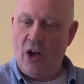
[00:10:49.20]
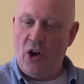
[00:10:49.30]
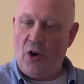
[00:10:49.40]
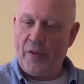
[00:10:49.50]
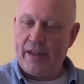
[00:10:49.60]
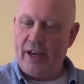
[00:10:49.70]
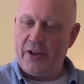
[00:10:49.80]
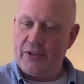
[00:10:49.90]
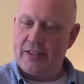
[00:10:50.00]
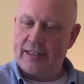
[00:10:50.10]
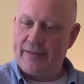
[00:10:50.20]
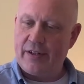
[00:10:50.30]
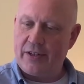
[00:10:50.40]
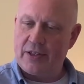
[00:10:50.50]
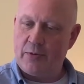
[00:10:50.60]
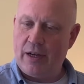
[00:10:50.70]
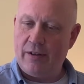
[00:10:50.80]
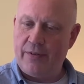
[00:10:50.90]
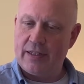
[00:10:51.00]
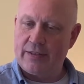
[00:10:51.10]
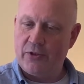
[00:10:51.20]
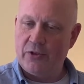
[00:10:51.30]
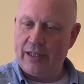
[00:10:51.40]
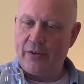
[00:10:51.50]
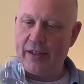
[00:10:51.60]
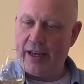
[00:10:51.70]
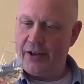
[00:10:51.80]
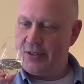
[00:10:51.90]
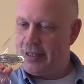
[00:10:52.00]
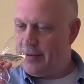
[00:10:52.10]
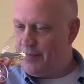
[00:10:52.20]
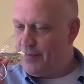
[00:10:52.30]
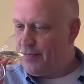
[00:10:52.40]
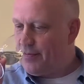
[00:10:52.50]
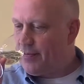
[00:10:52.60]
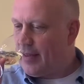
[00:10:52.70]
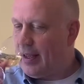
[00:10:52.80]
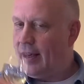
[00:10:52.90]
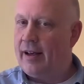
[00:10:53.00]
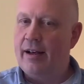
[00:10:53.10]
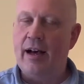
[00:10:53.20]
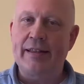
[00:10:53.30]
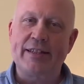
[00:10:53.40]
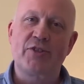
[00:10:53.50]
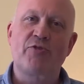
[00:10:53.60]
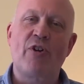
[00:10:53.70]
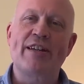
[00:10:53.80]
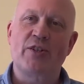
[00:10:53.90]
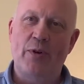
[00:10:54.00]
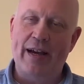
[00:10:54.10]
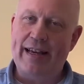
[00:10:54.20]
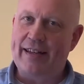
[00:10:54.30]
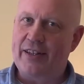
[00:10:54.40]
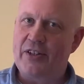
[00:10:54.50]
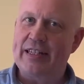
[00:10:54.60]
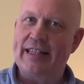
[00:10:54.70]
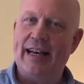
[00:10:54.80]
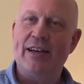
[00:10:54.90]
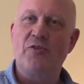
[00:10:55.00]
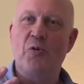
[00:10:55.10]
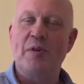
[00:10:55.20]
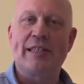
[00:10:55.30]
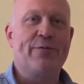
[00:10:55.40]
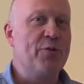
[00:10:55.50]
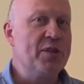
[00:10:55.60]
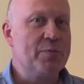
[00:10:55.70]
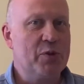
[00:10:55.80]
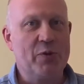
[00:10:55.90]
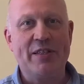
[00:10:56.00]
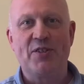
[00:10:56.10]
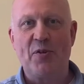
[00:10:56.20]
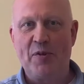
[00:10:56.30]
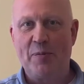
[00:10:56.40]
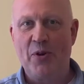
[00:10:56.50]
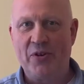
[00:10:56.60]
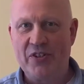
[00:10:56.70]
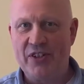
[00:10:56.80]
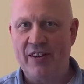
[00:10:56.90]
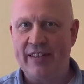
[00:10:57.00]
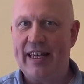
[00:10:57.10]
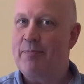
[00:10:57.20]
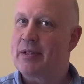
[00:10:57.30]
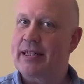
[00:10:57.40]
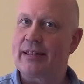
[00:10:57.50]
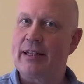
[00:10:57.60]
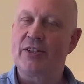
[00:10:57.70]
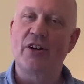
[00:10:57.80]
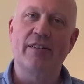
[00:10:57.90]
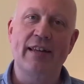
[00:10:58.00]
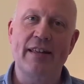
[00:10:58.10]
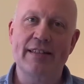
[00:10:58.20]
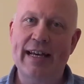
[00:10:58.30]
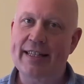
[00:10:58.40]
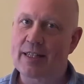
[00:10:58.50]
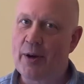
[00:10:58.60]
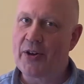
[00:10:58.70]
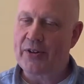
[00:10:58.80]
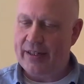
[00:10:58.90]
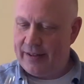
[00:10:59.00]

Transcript: On the nose, give it a good swirl first of all, go on the nose. I think straight away you see that enormous difference between Sauvignon Blanc and Chardonnay, particularly Chardonnay that's had some oak.